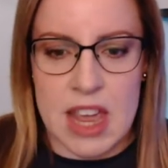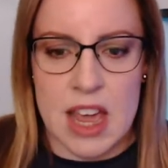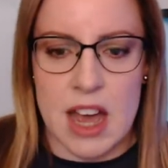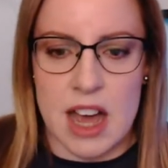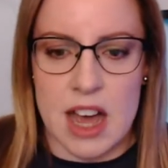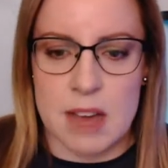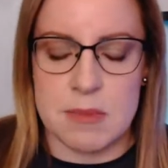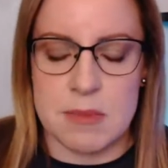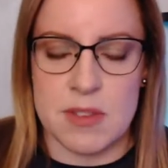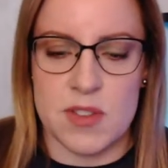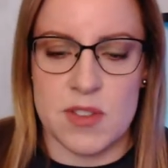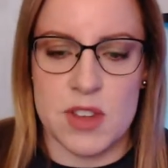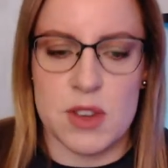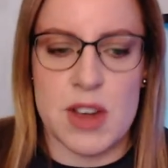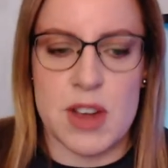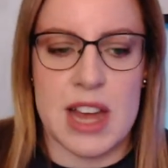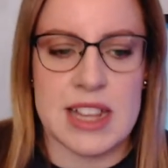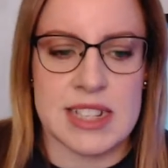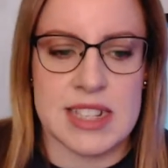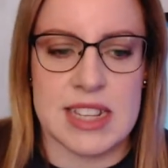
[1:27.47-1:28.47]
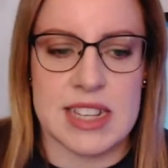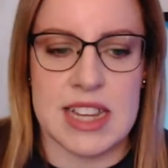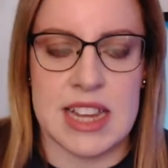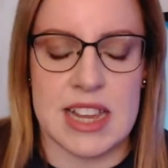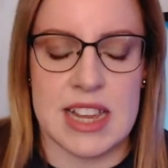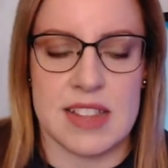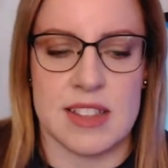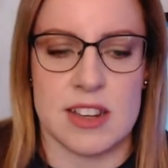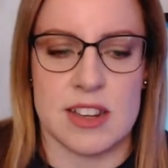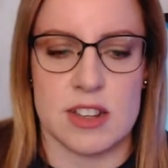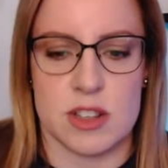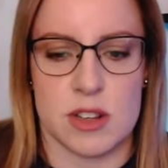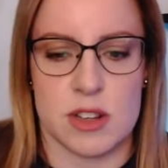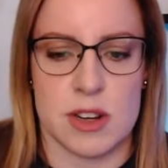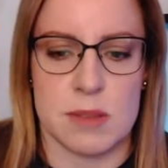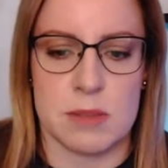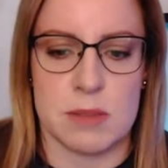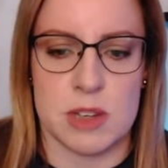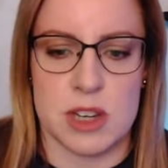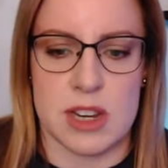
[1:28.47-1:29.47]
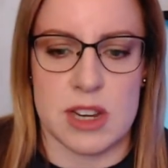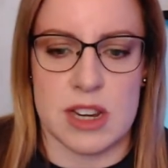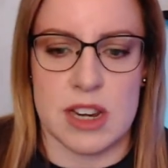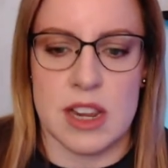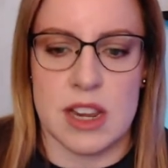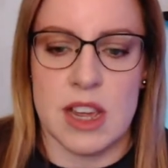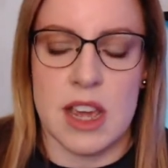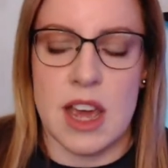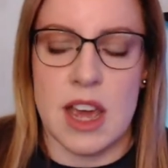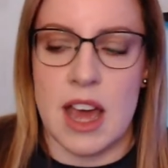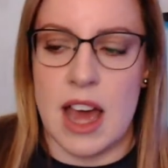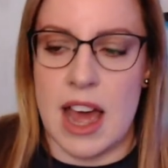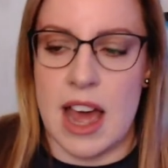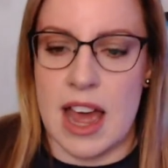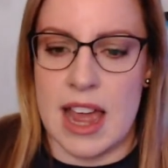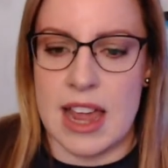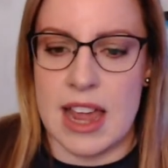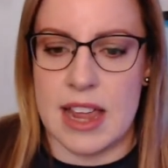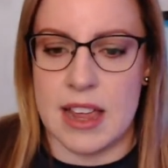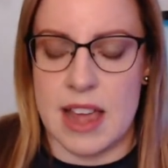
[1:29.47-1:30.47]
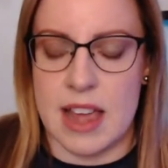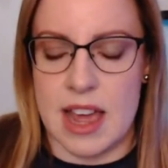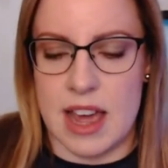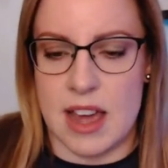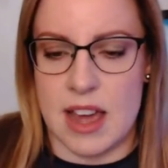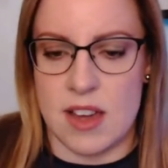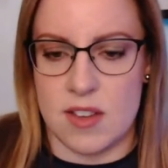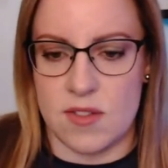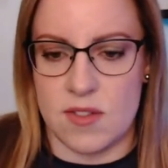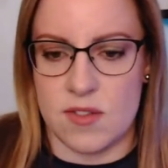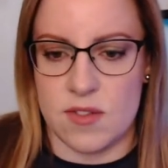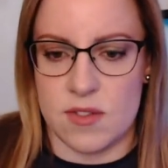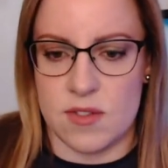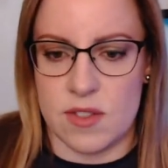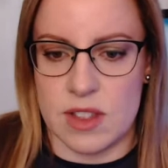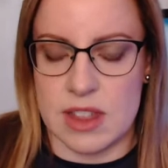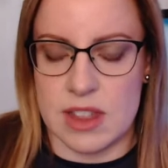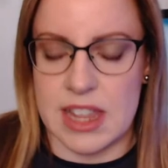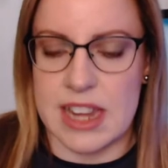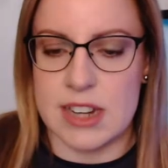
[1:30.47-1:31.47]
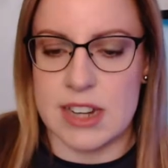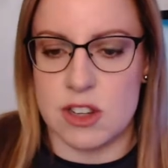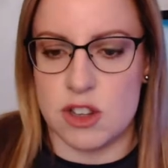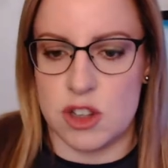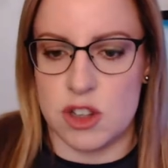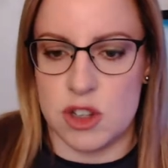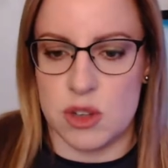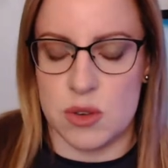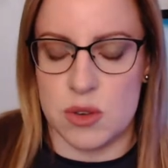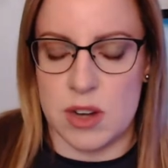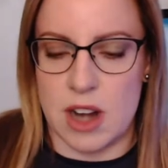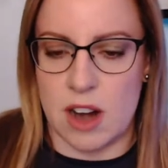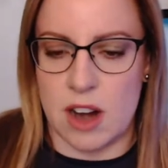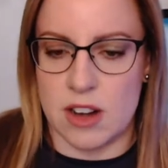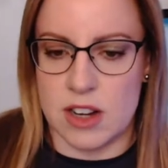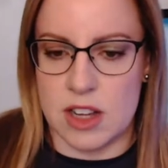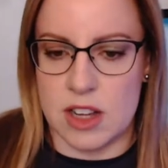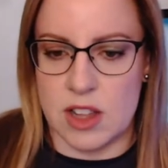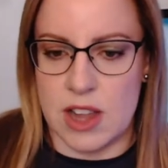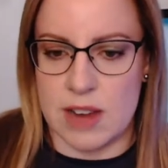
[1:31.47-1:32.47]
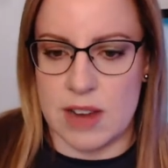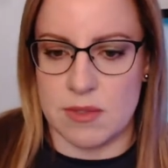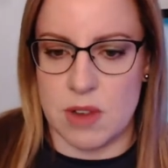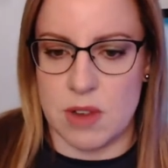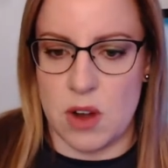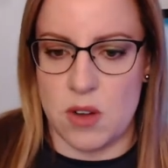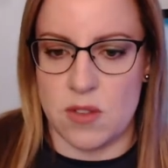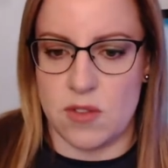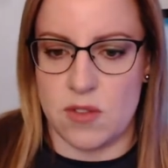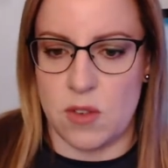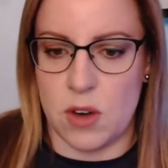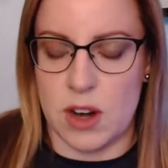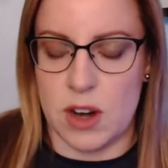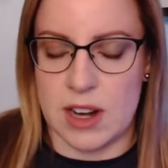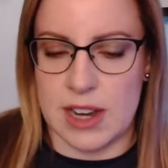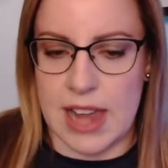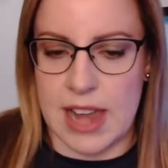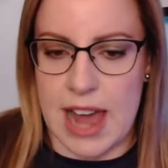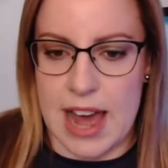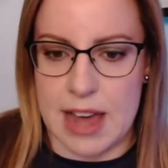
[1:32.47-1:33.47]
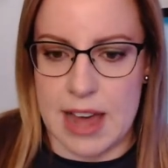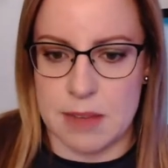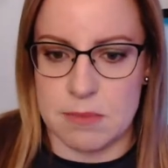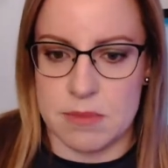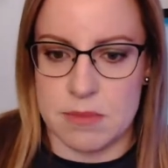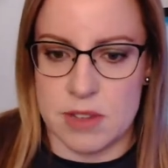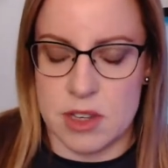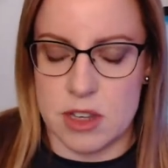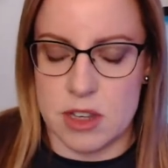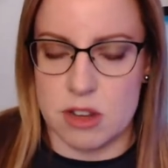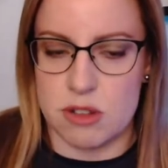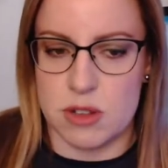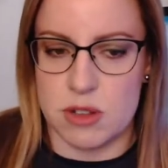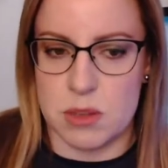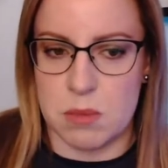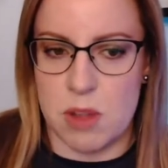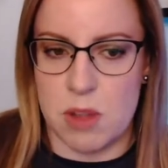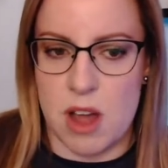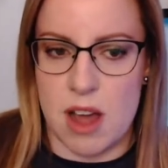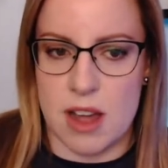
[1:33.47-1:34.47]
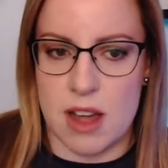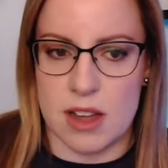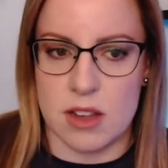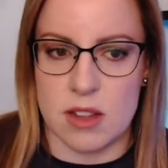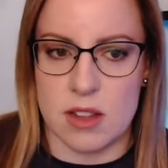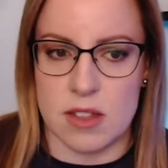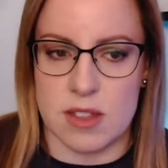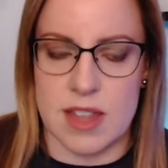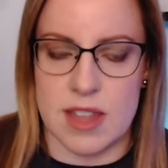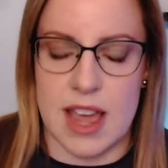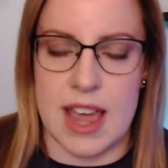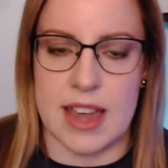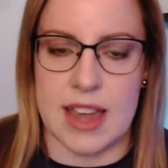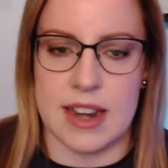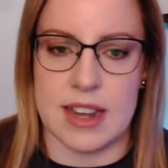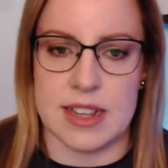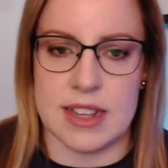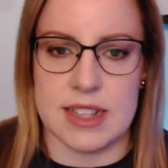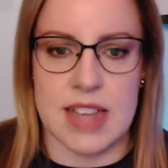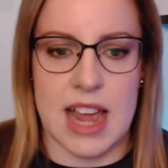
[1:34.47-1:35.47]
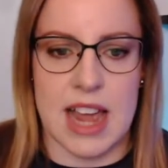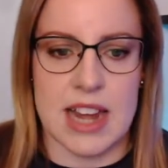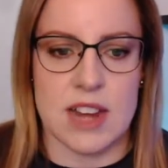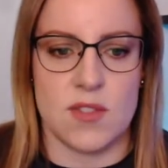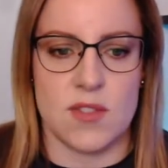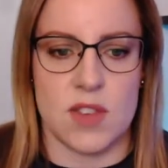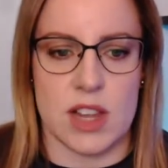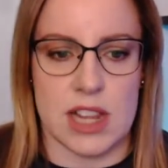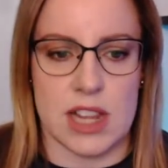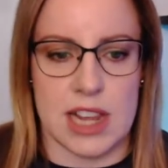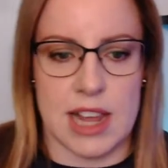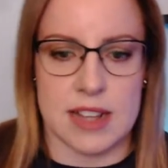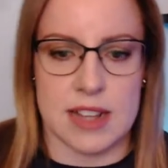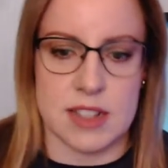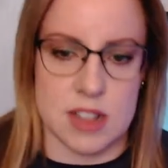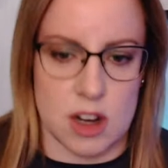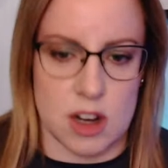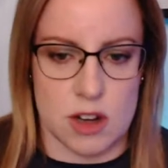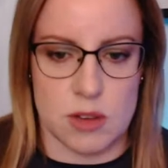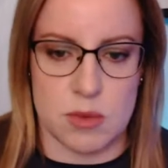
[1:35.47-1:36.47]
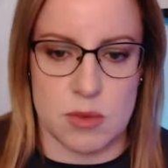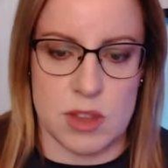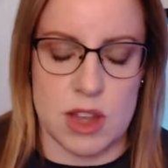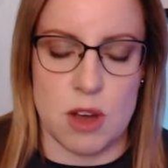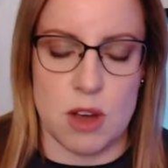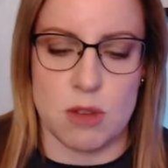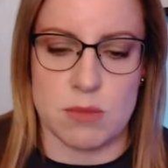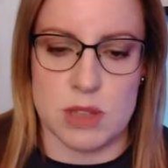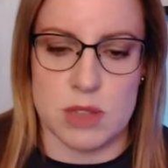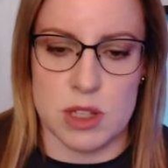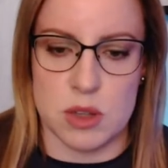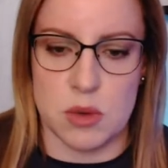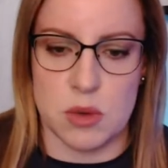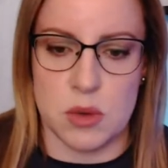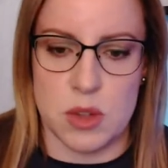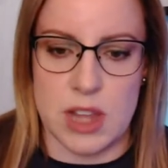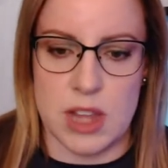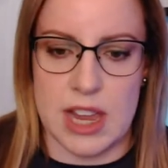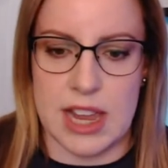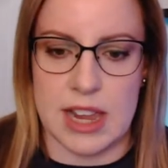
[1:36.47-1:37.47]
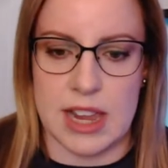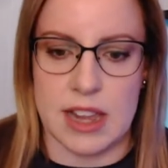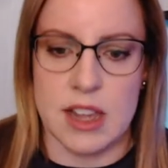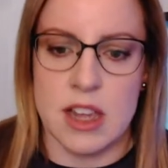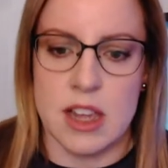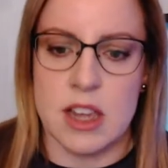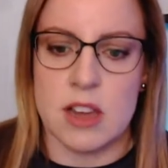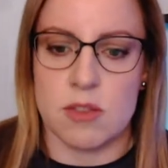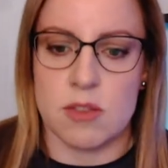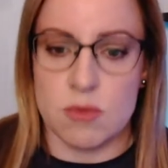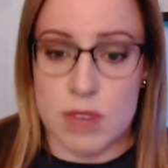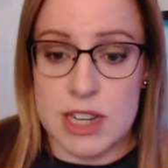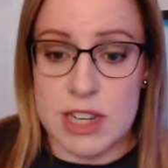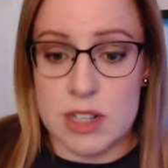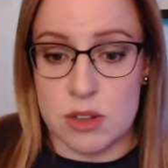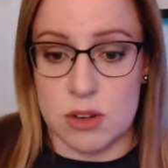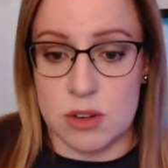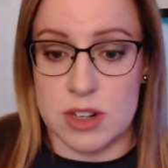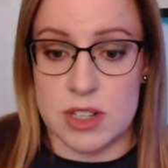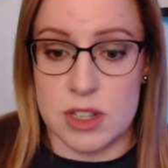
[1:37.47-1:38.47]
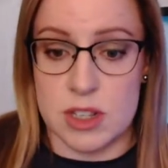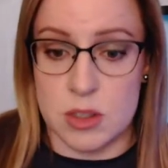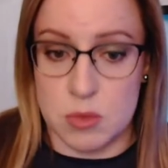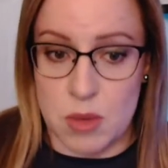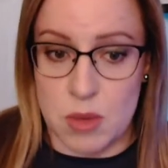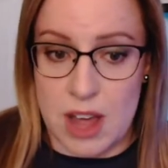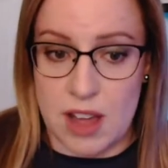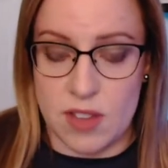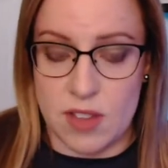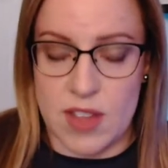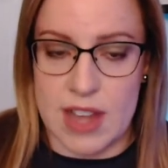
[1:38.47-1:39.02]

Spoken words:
if you guys see in the description, I have linked to an article I wrote for Gab news blog that is kind of a get started with homeschooling resource as well.